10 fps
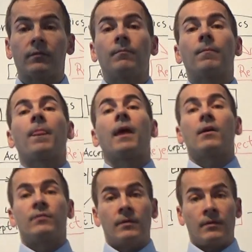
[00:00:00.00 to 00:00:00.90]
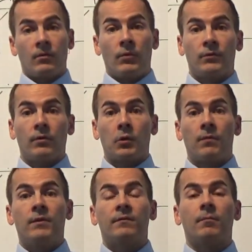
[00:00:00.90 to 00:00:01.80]
as a research
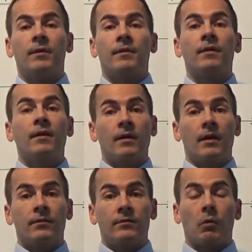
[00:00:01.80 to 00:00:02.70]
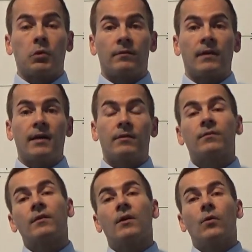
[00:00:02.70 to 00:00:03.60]
discipline in social science,
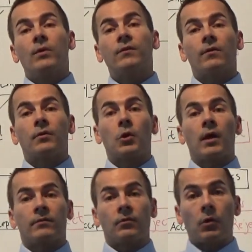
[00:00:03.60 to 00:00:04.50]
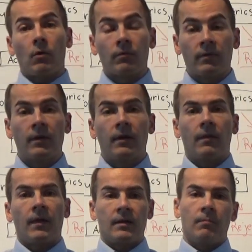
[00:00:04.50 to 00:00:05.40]
research has shown that
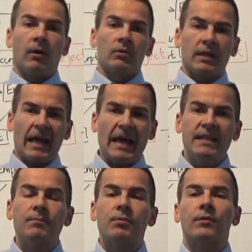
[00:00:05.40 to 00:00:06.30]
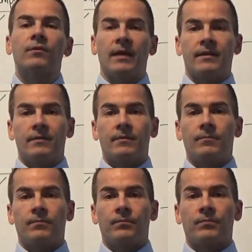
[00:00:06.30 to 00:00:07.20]
about 80%
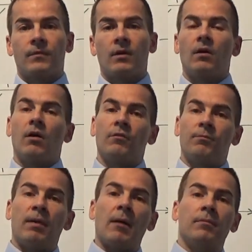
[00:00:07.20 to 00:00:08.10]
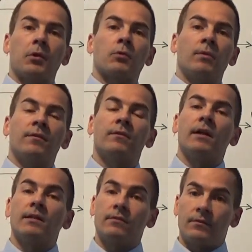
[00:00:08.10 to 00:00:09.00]
of published results
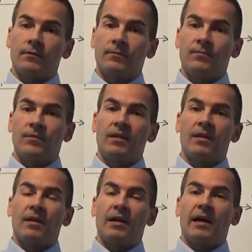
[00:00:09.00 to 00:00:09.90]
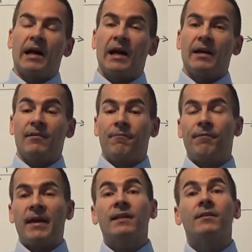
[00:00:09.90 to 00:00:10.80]
fail
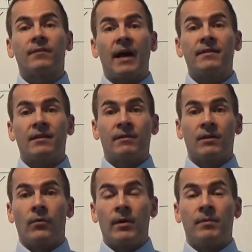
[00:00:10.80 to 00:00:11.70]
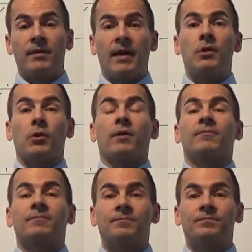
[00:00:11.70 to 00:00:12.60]
scientific replication.
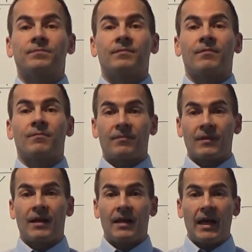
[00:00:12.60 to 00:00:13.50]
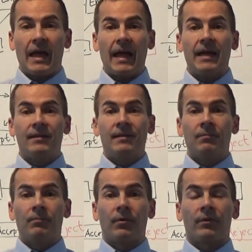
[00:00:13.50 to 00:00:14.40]

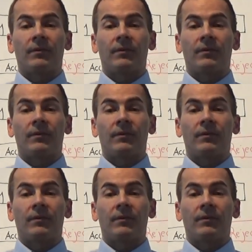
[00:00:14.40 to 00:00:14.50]
80%.